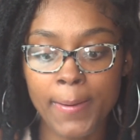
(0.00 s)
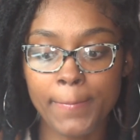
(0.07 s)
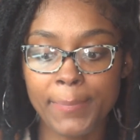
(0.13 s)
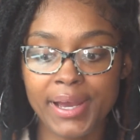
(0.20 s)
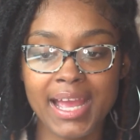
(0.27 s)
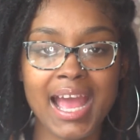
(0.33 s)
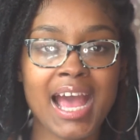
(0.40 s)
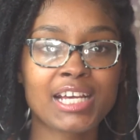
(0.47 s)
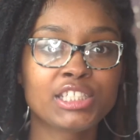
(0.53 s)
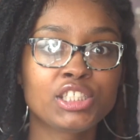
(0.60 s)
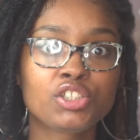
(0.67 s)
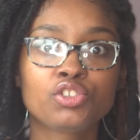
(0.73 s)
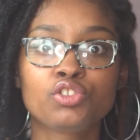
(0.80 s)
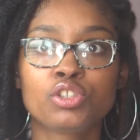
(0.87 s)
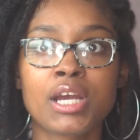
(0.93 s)
But I
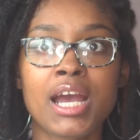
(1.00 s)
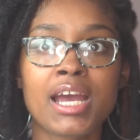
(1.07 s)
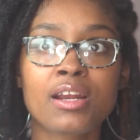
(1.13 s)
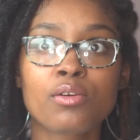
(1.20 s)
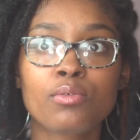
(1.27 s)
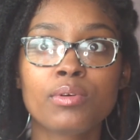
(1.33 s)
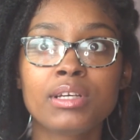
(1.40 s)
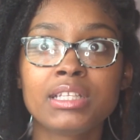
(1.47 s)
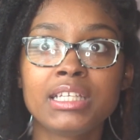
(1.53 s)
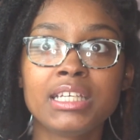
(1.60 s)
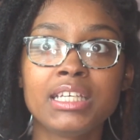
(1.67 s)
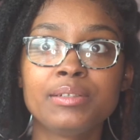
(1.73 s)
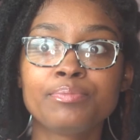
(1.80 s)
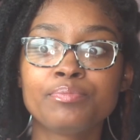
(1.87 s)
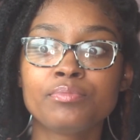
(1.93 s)
just try to
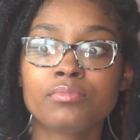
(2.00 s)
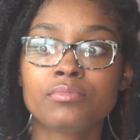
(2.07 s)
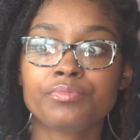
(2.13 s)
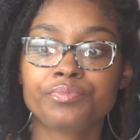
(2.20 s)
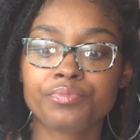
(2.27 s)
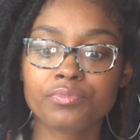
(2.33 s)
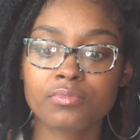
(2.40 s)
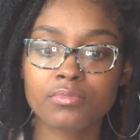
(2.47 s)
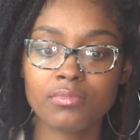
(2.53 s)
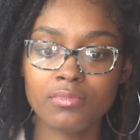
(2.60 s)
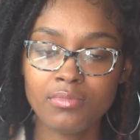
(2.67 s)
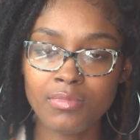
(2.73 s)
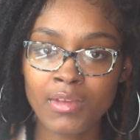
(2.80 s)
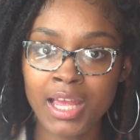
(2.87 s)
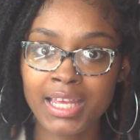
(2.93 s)
really
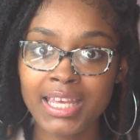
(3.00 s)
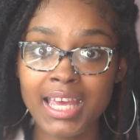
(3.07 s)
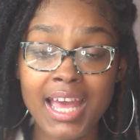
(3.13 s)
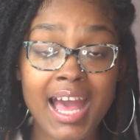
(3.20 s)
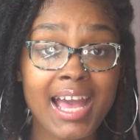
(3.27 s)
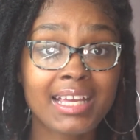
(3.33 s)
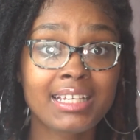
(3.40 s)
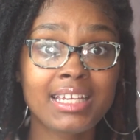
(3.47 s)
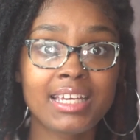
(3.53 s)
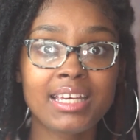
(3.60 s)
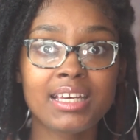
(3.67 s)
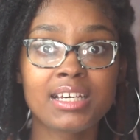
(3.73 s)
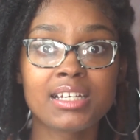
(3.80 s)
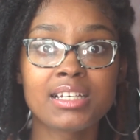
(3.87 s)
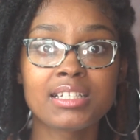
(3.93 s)
get
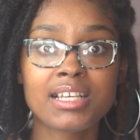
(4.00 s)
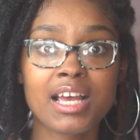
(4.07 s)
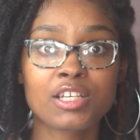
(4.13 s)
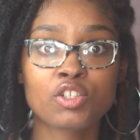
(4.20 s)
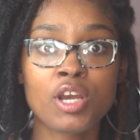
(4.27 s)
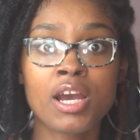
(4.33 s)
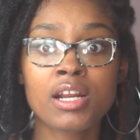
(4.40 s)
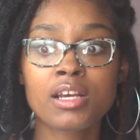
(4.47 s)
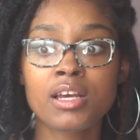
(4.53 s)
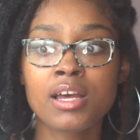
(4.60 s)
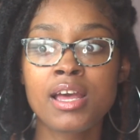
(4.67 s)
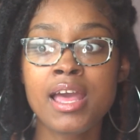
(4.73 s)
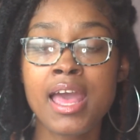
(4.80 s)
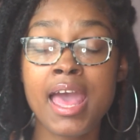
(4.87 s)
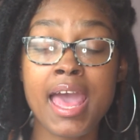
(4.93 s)
ideas. I try to
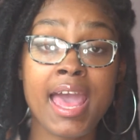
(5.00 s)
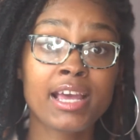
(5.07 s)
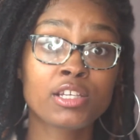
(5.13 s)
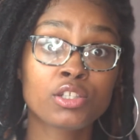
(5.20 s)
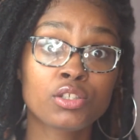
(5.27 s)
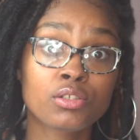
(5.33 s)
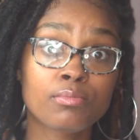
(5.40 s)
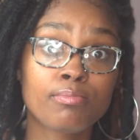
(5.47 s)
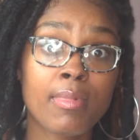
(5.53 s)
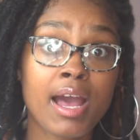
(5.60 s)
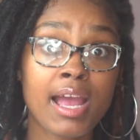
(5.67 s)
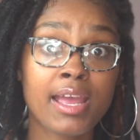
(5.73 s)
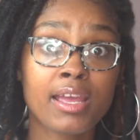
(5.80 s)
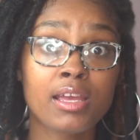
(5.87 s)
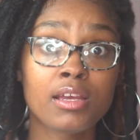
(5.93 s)
ask
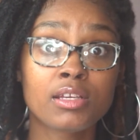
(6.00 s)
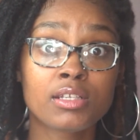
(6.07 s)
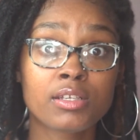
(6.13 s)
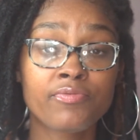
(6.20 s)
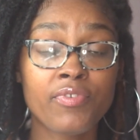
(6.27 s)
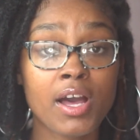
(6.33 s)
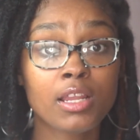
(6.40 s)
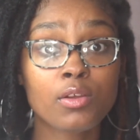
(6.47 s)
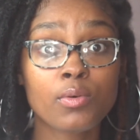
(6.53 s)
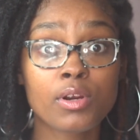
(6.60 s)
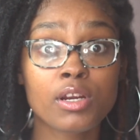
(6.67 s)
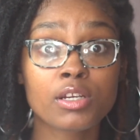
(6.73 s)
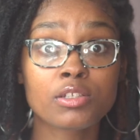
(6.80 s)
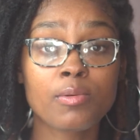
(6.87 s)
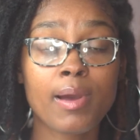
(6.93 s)
my
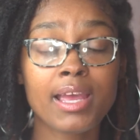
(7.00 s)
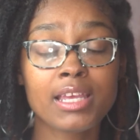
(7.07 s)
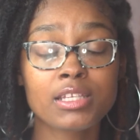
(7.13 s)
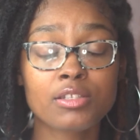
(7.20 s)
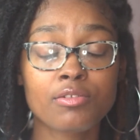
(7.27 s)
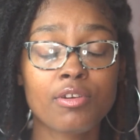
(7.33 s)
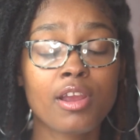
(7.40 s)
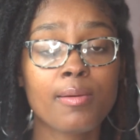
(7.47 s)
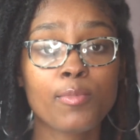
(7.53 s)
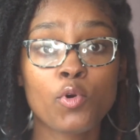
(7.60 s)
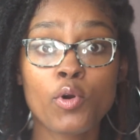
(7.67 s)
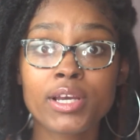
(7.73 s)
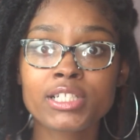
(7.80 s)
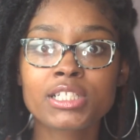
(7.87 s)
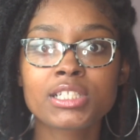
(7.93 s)
followers on my Instagram
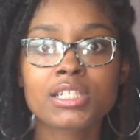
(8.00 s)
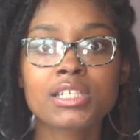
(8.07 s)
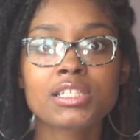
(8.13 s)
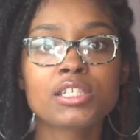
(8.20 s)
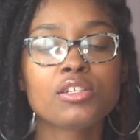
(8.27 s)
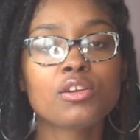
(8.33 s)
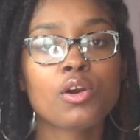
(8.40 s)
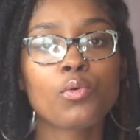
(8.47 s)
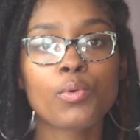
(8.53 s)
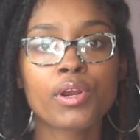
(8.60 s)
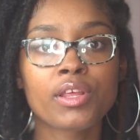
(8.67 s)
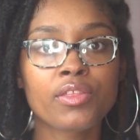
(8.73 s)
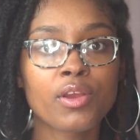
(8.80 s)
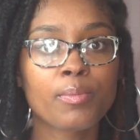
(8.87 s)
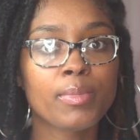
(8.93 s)
questions, you know, what
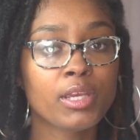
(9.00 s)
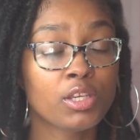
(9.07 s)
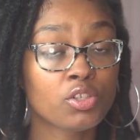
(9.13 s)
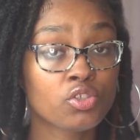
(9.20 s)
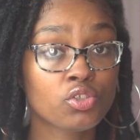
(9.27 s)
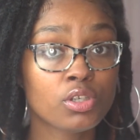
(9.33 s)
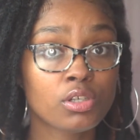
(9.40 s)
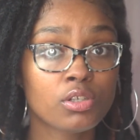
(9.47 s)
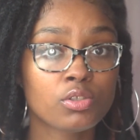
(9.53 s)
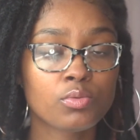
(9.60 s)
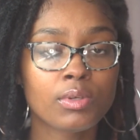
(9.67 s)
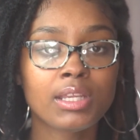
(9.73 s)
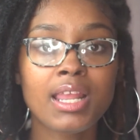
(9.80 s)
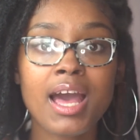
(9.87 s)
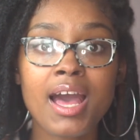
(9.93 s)
are their biggest struggles
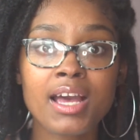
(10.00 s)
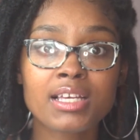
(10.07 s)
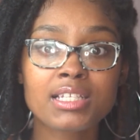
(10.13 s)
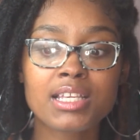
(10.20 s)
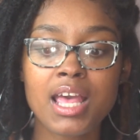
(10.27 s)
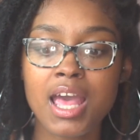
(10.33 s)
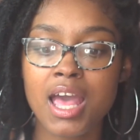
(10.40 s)
with locks.